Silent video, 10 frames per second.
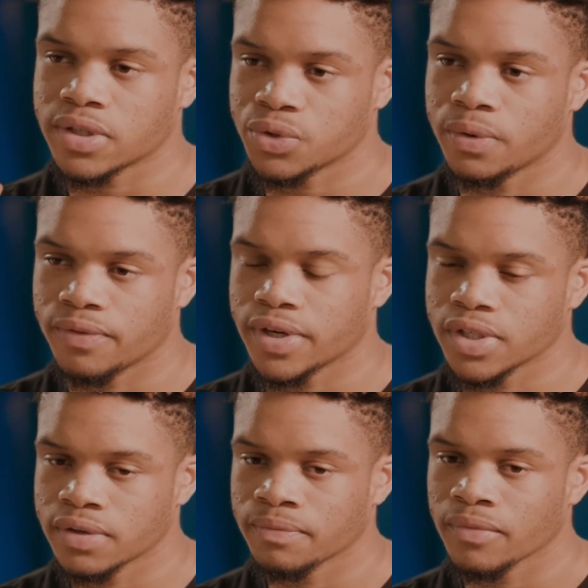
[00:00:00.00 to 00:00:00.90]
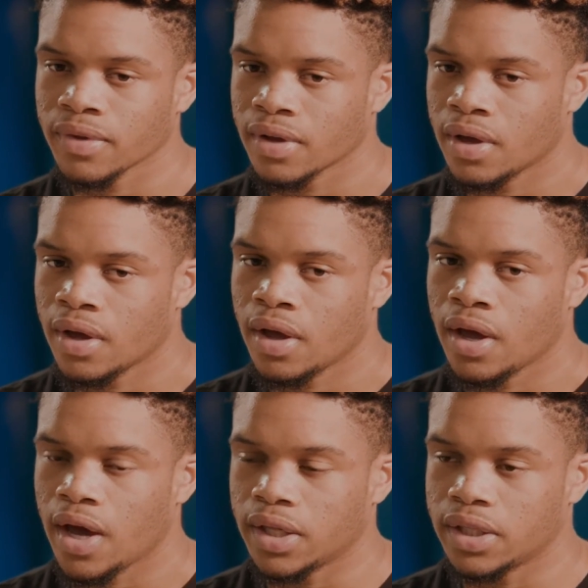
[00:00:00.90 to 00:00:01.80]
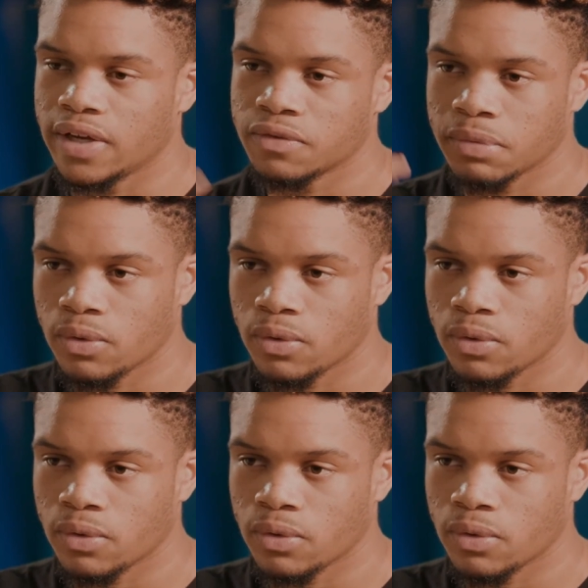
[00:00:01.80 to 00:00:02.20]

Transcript: central vision and leaves